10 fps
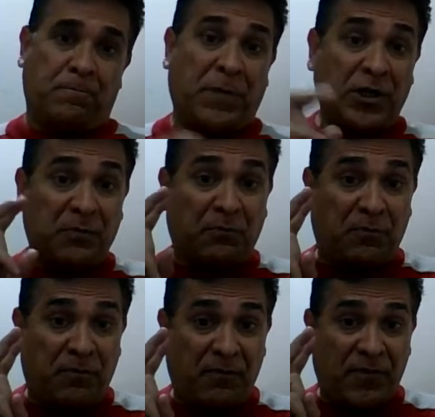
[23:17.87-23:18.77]
But
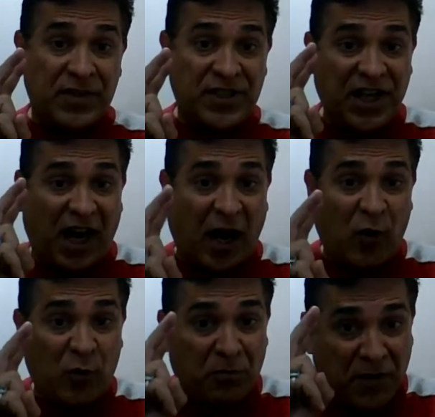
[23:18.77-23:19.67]
see
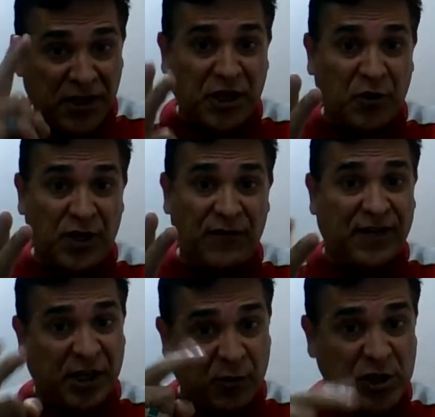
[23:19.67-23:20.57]
how Mercury,
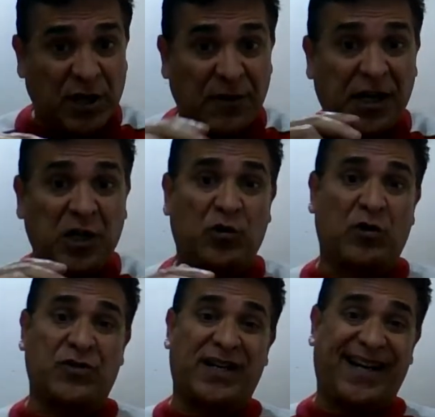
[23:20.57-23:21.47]
when it was coming in
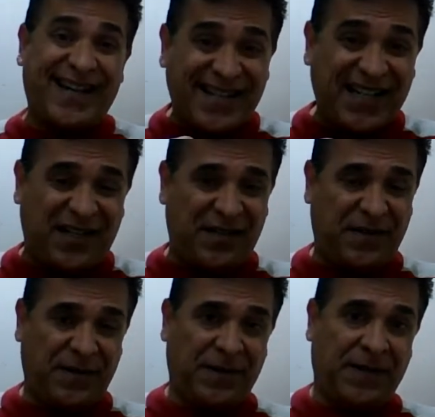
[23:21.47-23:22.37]
2018,
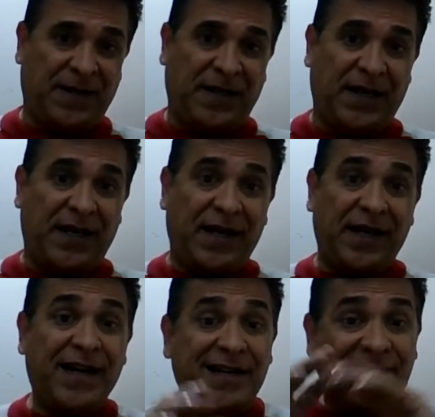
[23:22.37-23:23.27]

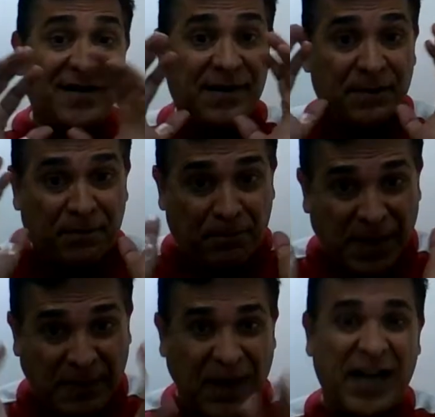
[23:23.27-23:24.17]
it
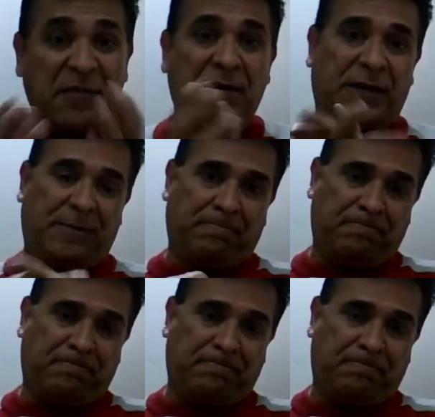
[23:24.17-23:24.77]
prepared me.